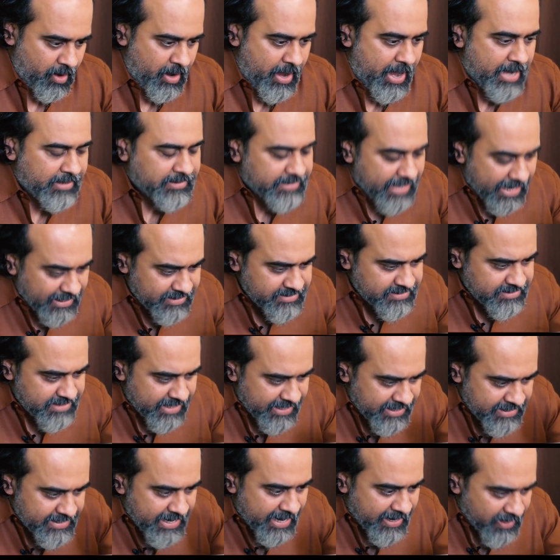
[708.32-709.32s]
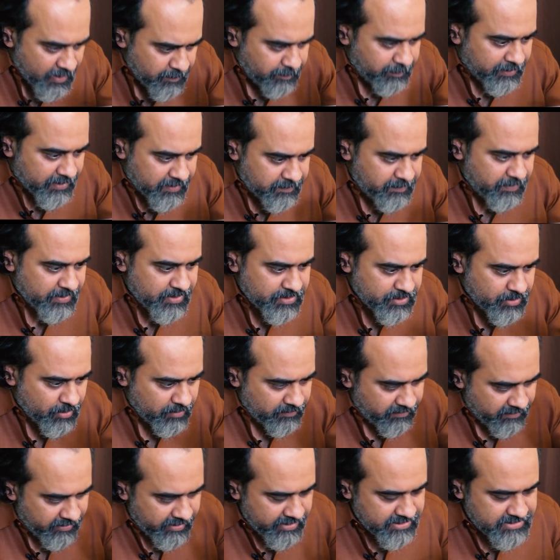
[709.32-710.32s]
And that's the entire purpose
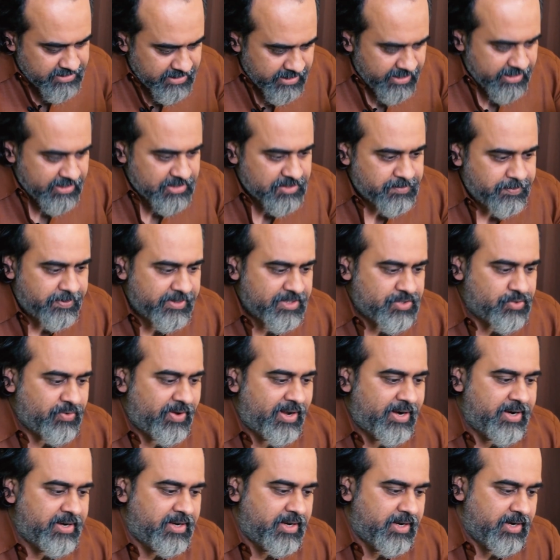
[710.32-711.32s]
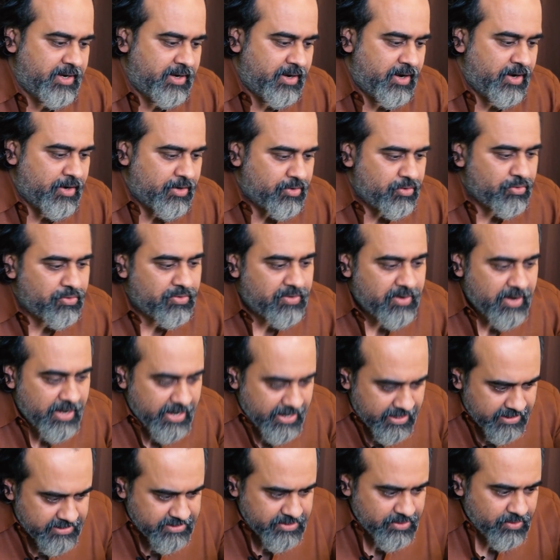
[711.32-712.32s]
of religion and spirituality, to
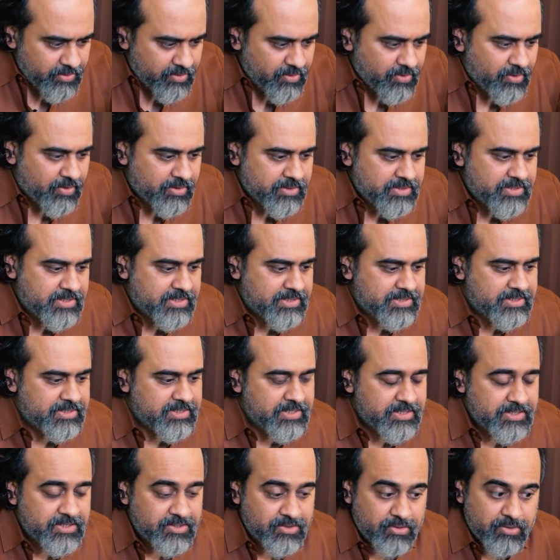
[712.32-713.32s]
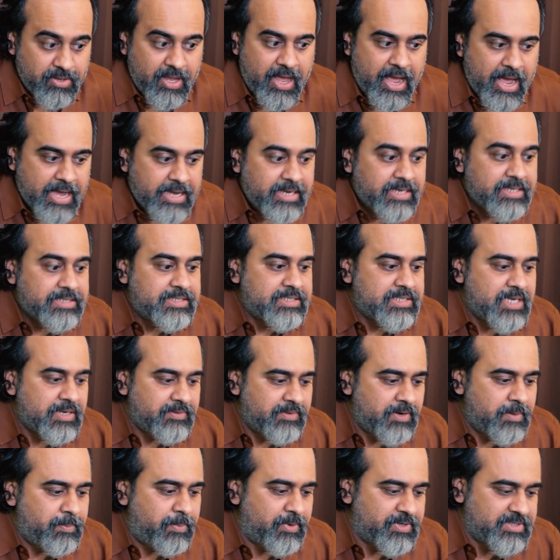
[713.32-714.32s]
raise your consciousness to the highest
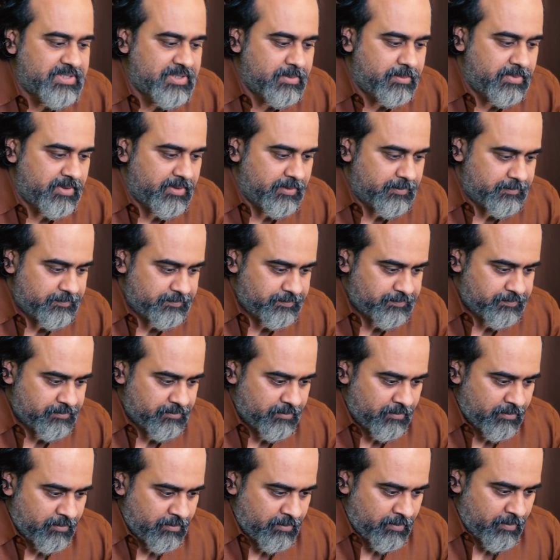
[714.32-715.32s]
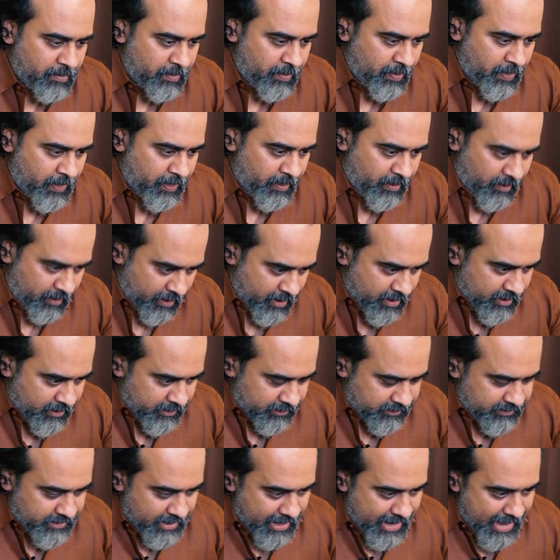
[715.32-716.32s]
level possible.
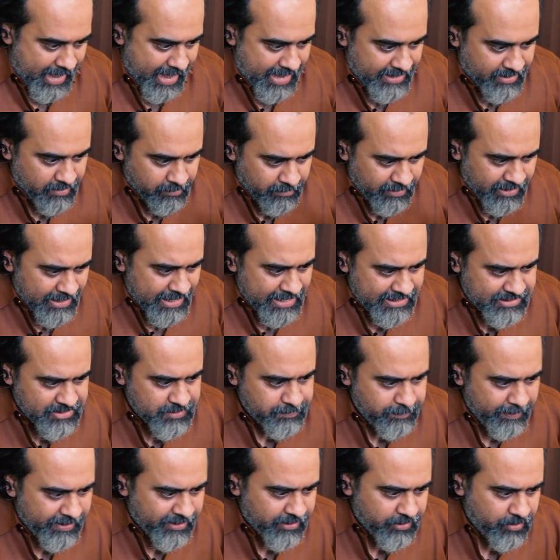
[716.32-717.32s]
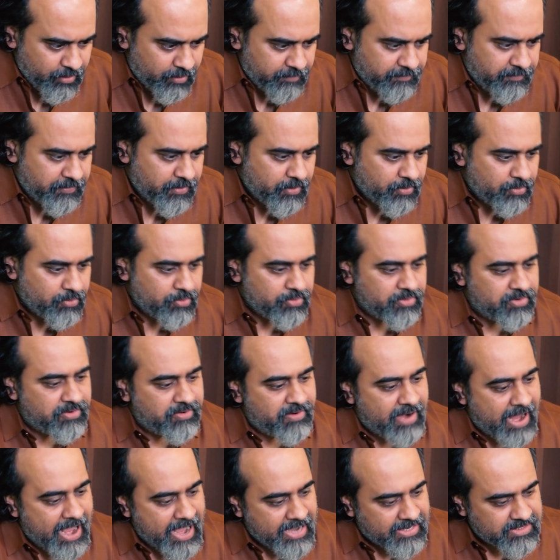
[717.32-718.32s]
The animal aspect of you
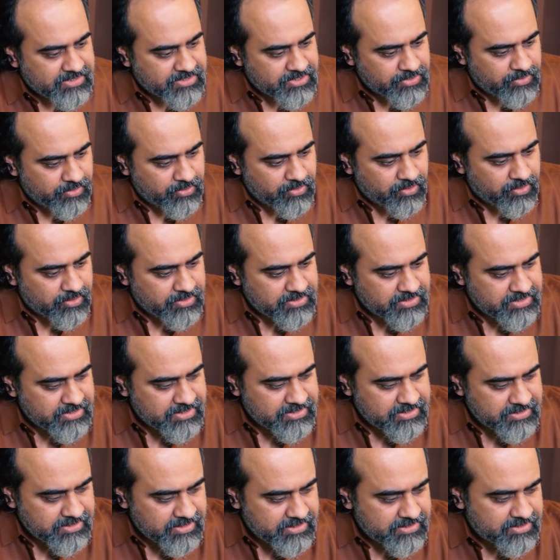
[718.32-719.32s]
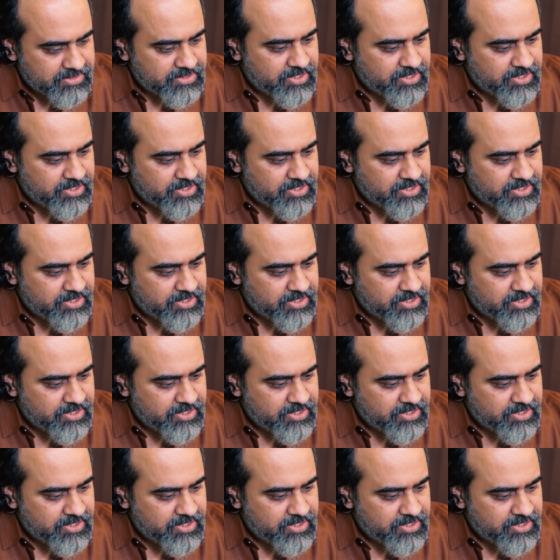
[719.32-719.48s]
drags your consciousness